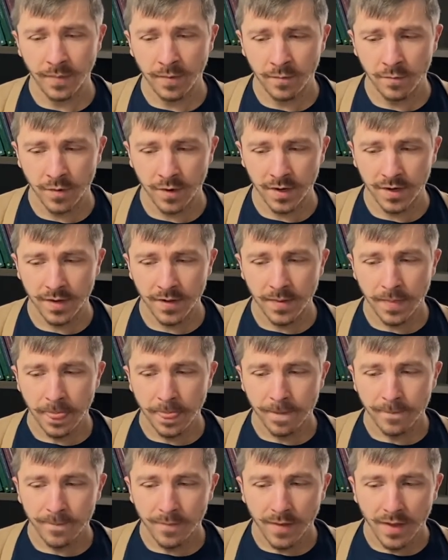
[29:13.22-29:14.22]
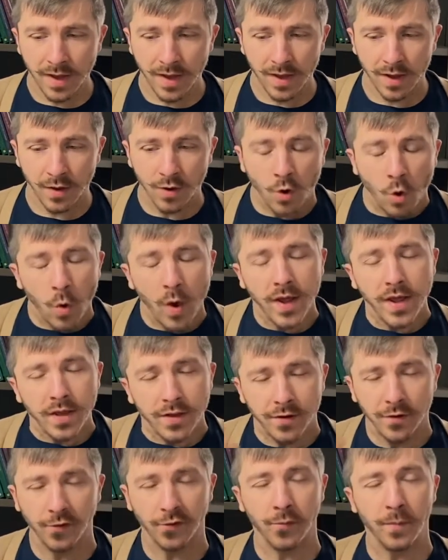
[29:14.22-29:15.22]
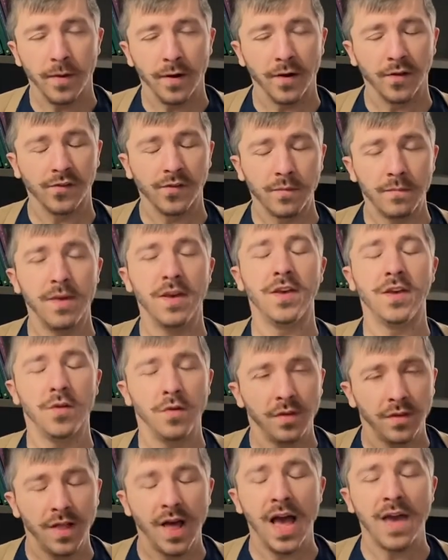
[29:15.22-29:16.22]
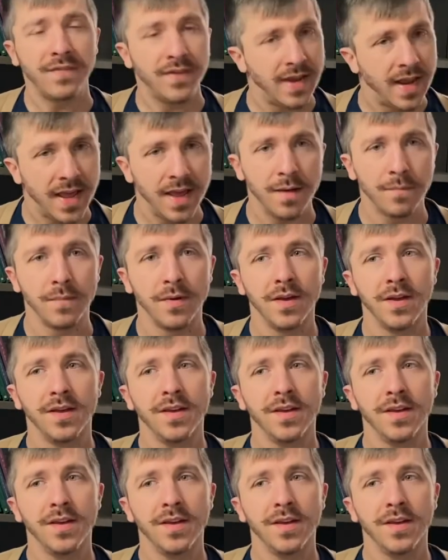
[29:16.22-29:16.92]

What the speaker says: would quicken your spirits and make you alive in him,